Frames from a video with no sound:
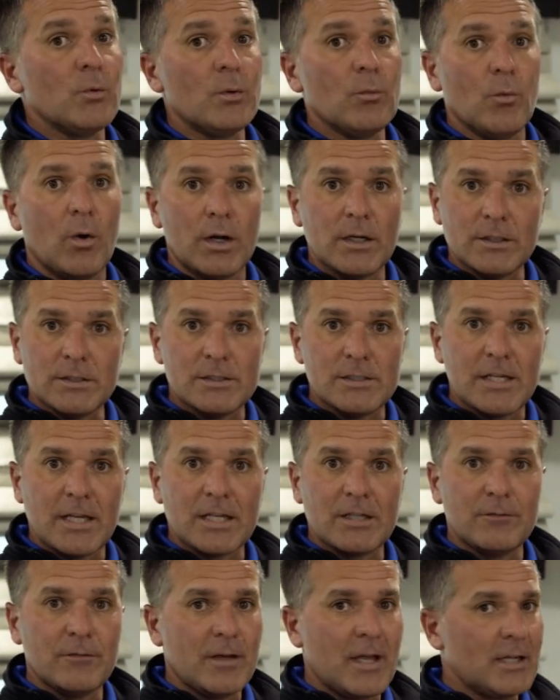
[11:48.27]
we wanted to
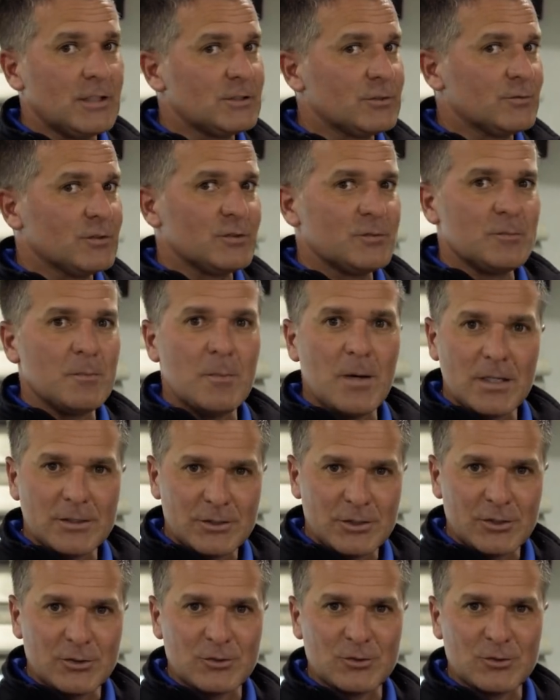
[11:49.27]
take advantage of as much